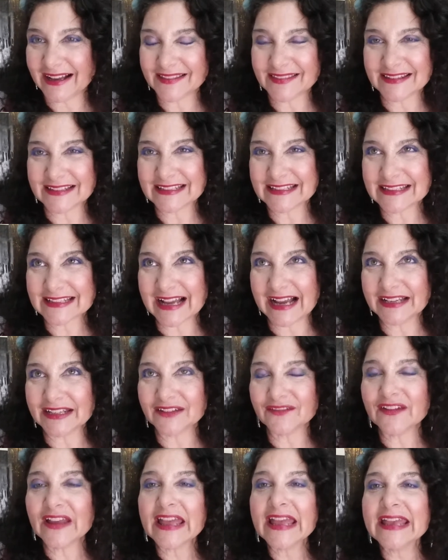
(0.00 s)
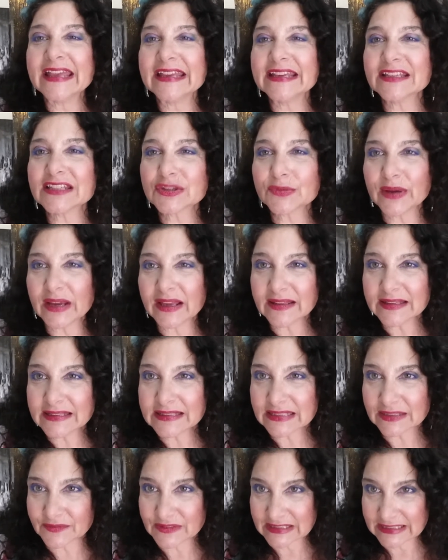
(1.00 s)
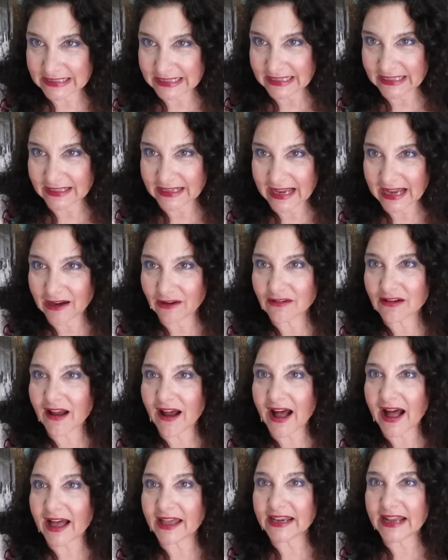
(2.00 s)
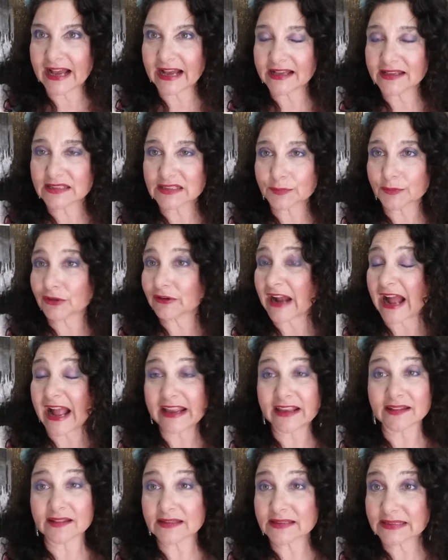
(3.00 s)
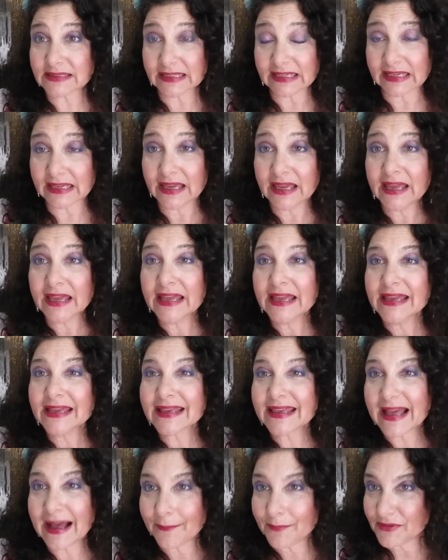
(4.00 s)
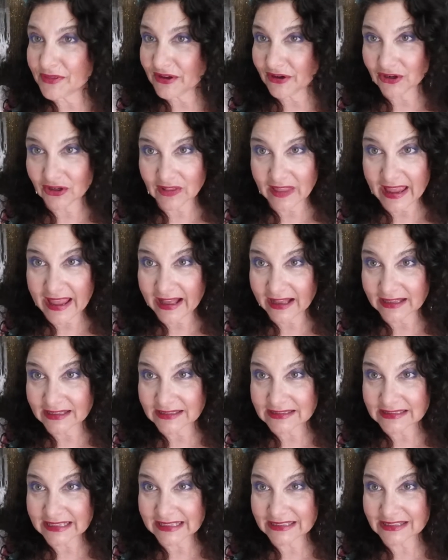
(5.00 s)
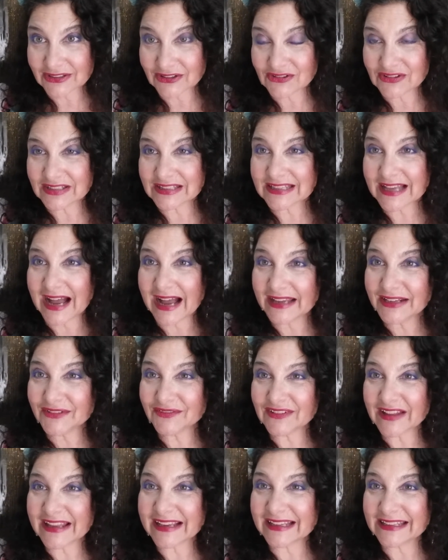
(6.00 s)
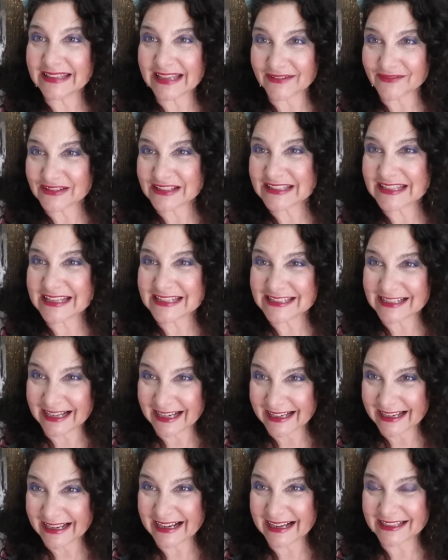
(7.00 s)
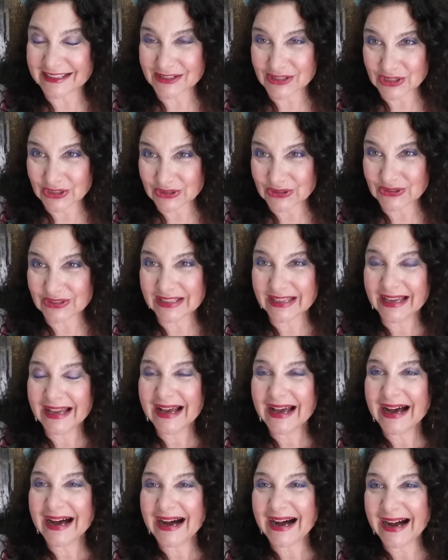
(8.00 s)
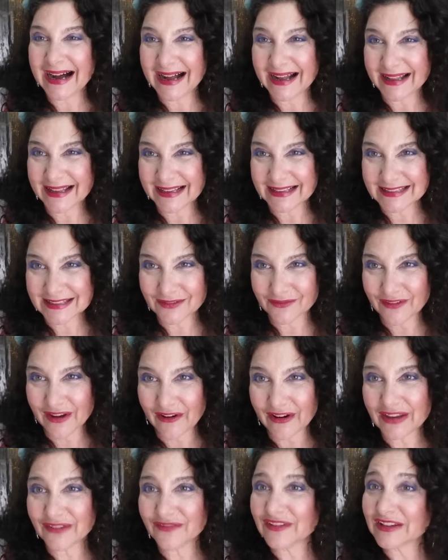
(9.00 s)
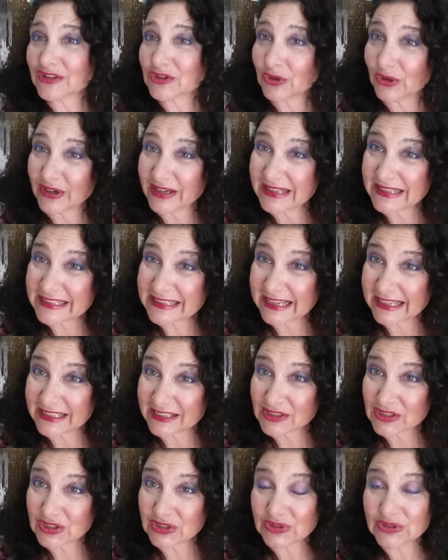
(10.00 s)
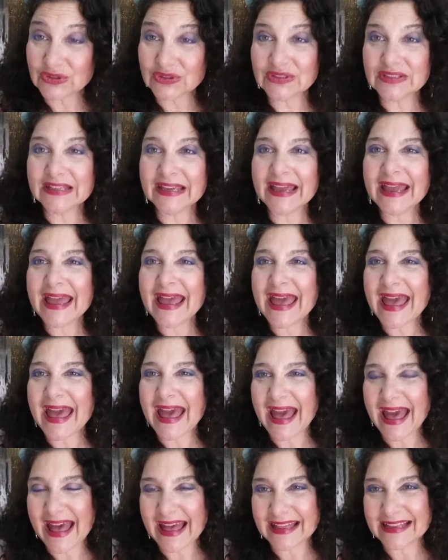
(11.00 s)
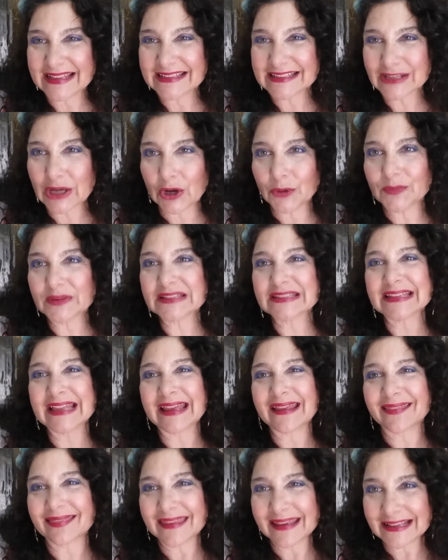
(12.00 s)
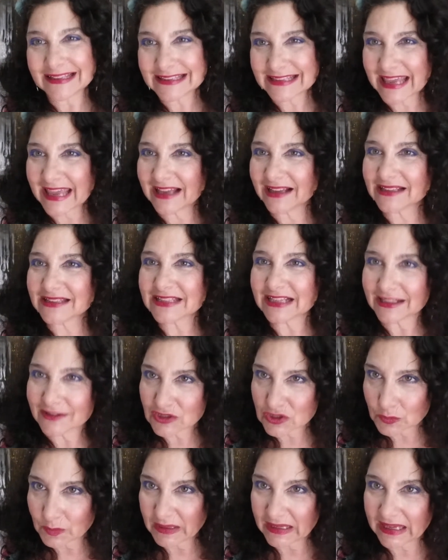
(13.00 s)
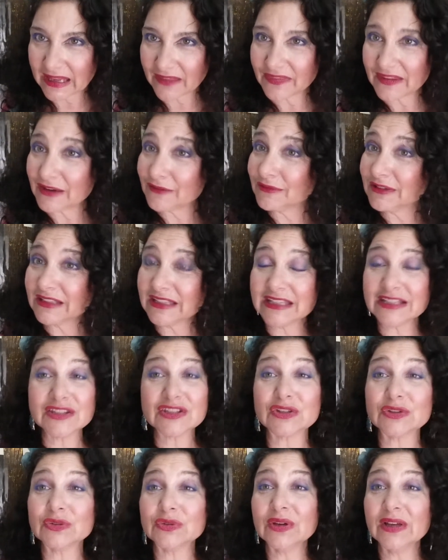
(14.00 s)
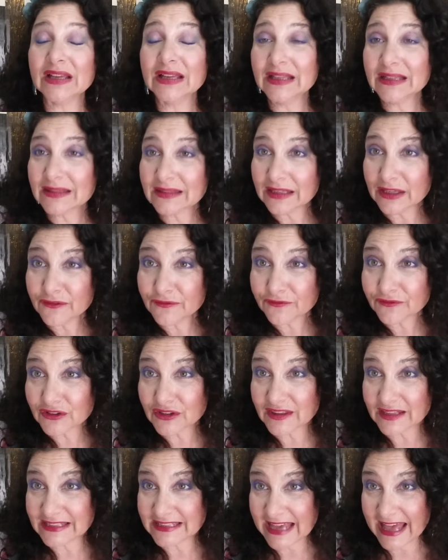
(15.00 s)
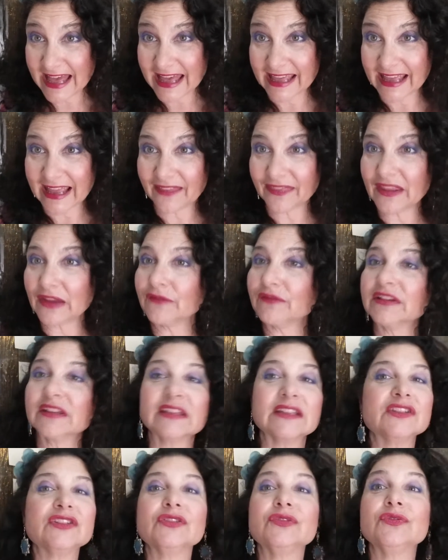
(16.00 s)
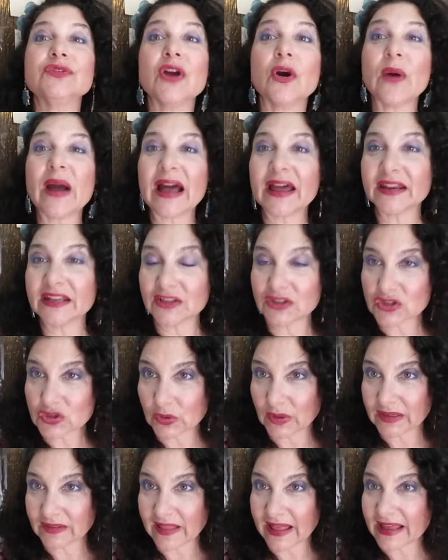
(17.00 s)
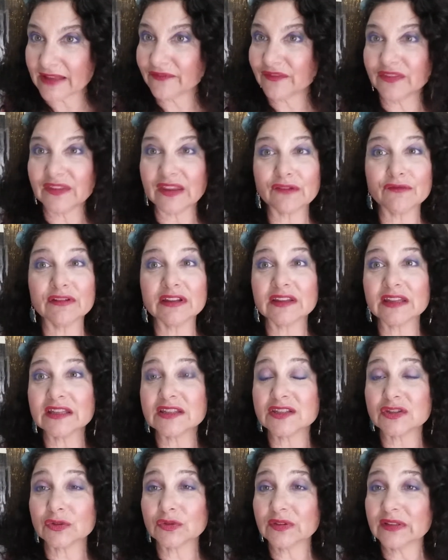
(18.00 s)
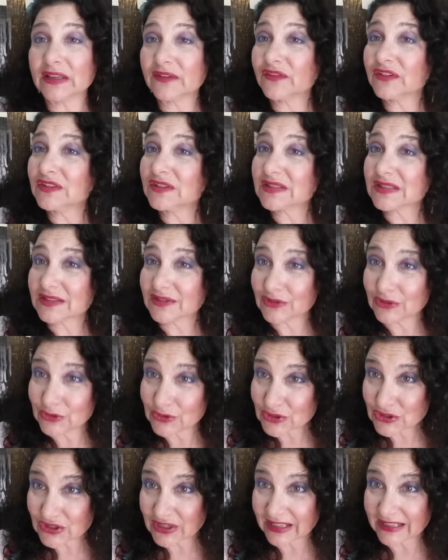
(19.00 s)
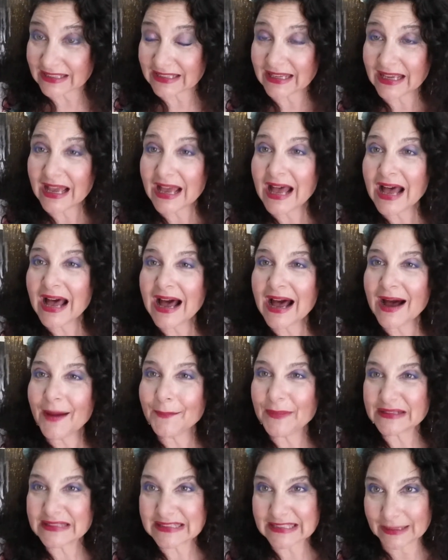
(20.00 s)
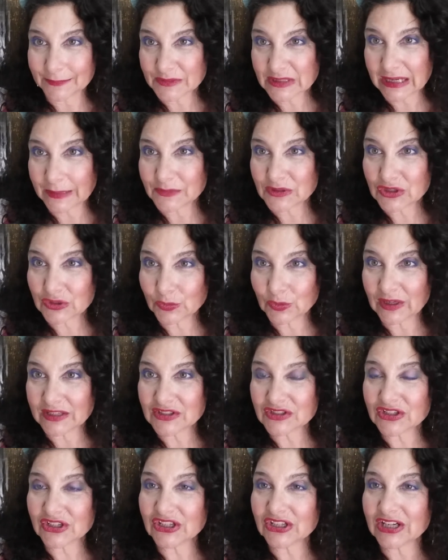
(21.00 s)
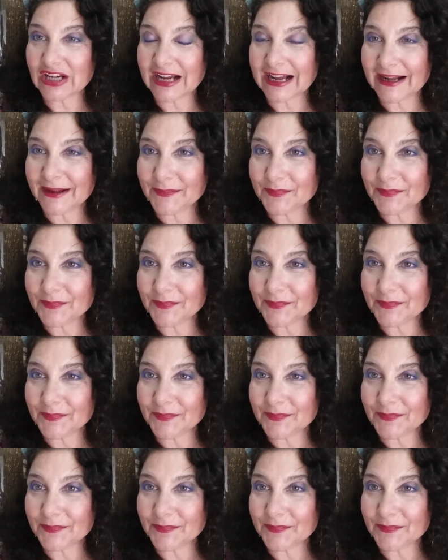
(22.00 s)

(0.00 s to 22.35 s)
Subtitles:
this kind of Israelis have seen how God has miraculously kept their land. And so there's kind of like a never say die attitude. It's a very victorious attitude and almost like things can't touch me. And they really do live for the day and they really do know how to enjoy life and they really do live in the solution. But sometimes you wonder,